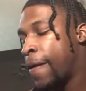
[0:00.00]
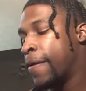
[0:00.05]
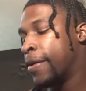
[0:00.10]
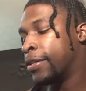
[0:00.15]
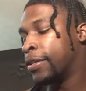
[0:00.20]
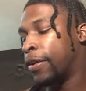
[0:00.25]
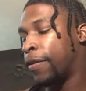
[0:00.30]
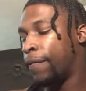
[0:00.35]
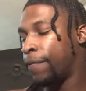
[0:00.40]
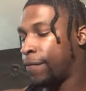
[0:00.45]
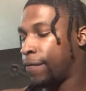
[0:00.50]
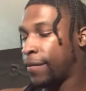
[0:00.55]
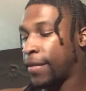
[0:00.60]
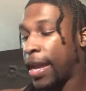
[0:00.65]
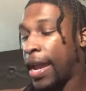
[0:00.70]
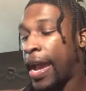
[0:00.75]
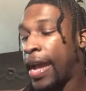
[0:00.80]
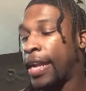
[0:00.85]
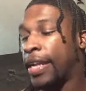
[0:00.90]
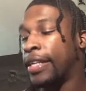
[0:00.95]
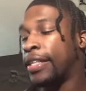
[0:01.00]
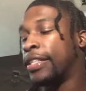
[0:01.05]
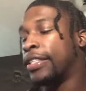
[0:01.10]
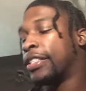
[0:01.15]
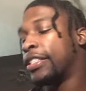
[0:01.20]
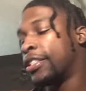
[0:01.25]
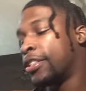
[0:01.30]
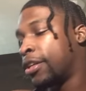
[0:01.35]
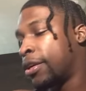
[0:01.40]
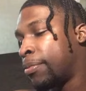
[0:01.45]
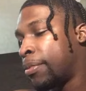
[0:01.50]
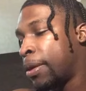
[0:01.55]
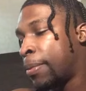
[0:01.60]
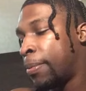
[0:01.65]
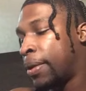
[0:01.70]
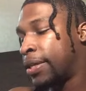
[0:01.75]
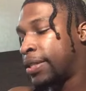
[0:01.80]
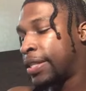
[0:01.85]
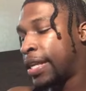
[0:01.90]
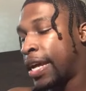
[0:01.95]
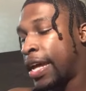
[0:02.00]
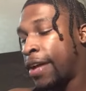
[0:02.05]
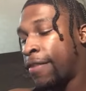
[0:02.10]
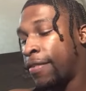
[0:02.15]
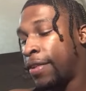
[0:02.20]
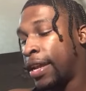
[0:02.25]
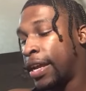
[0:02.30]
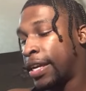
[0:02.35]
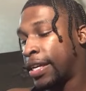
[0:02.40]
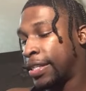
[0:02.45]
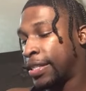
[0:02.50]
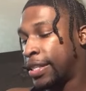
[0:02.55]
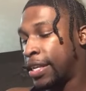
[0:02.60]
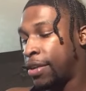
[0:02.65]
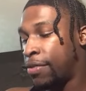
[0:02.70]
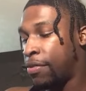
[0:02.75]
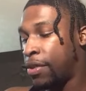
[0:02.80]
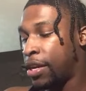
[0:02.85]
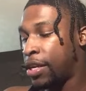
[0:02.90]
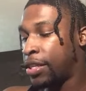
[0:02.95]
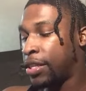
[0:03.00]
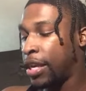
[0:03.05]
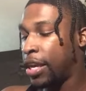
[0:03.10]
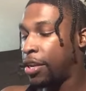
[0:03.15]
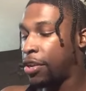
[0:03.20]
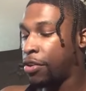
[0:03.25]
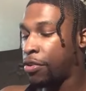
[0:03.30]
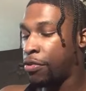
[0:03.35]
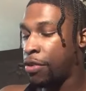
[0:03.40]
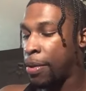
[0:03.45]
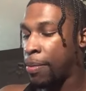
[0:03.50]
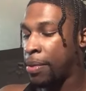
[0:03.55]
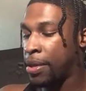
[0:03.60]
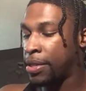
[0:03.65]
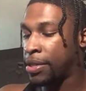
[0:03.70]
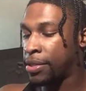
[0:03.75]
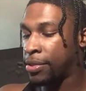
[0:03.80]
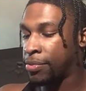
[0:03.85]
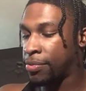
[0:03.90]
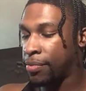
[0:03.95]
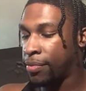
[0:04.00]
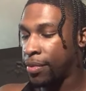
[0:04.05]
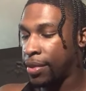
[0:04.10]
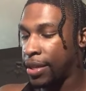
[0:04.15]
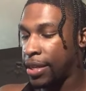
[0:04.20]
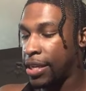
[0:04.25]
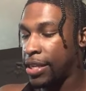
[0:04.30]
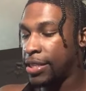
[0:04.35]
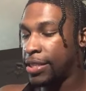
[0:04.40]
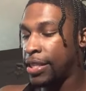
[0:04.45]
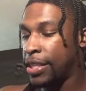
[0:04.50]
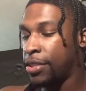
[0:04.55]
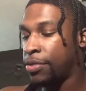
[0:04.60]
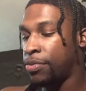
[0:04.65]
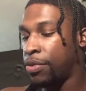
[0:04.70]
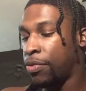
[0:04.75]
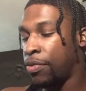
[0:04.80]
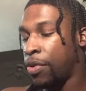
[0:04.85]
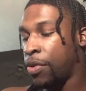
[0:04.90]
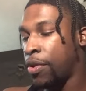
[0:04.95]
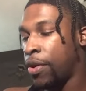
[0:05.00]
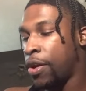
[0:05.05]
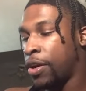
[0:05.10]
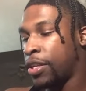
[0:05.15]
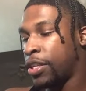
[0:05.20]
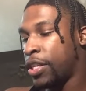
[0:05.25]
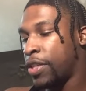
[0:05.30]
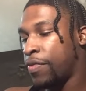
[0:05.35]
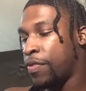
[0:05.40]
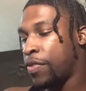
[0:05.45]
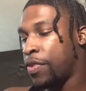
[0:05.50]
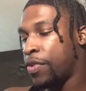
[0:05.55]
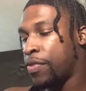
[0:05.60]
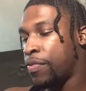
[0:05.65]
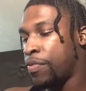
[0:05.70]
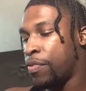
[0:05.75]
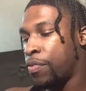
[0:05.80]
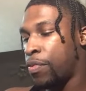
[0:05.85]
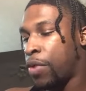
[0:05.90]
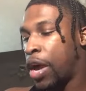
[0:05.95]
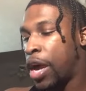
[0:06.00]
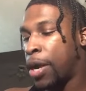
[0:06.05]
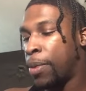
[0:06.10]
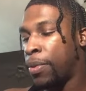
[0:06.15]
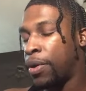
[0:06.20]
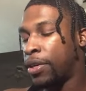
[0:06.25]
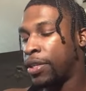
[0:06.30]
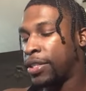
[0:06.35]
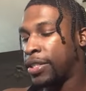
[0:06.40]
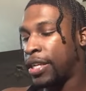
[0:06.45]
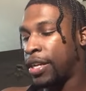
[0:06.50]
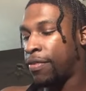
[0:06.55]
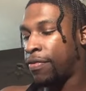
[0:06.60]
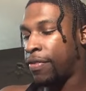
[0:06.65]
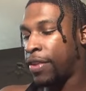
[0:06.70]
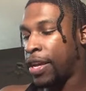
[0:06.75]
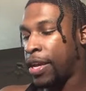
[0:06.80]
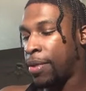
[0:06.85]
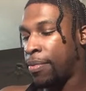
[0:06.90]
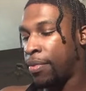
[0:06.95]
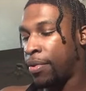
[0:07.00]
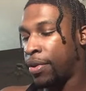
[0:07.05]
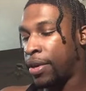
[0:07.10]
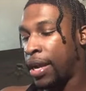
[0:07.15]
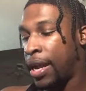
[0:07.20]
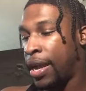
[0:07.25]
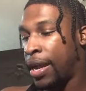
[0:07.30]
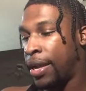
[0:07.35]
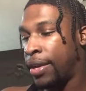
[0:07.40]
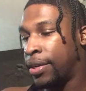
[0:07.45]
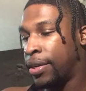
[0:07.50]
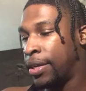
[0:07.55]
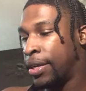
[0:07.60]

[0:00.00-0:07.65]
So adding this is gonna be a must-have. And like I said, one of his other equipments is this one. Regardless if you rock him on the Sun Fam or not,